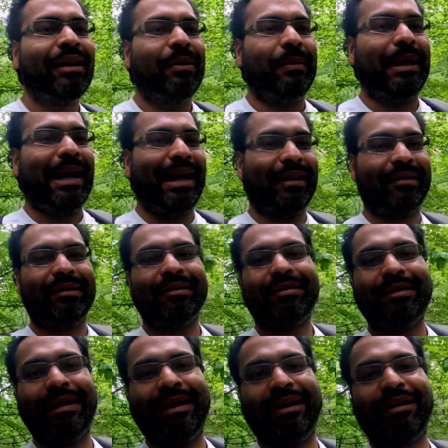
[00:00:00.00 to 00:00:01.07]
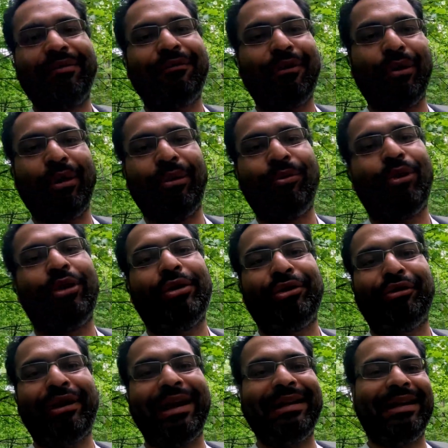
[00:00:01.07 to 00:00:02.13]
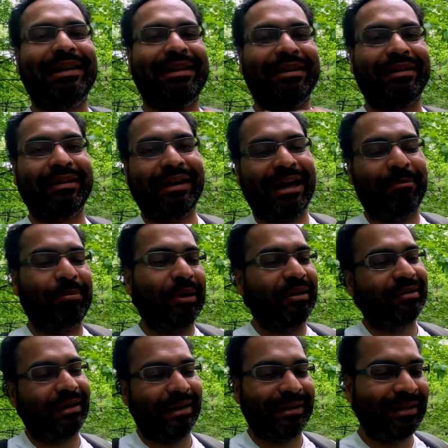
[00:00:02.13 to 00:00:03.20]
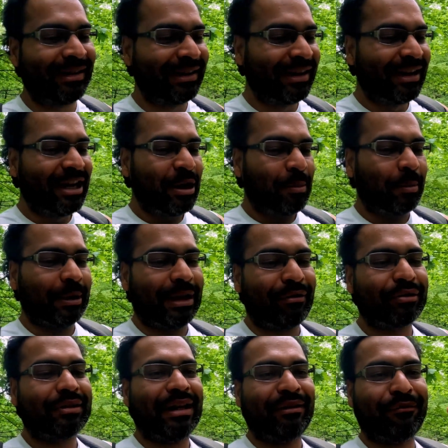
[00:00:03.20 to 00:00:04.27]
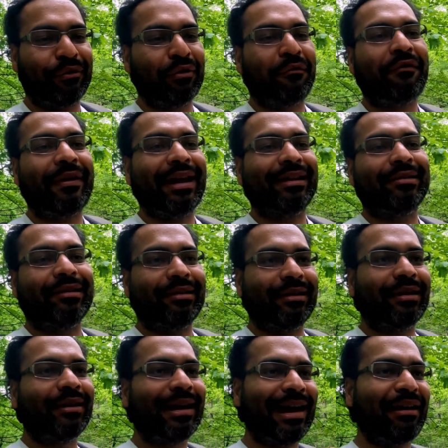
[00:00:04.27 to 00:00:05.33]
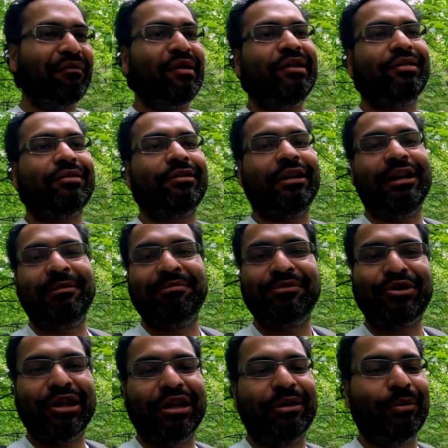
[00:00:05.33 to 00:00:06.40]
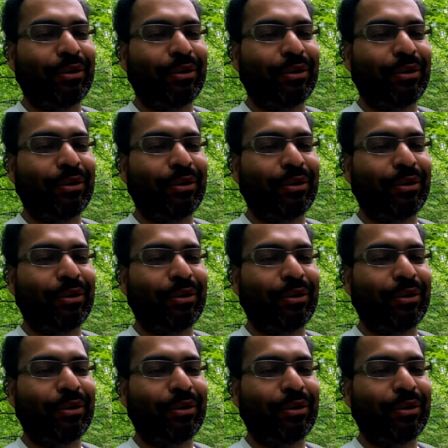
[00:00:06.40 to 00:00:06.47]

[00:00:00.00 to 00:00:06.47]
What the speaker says: We had this like flowing water right under the camping site, but that was like full-fledged heavy stream chilled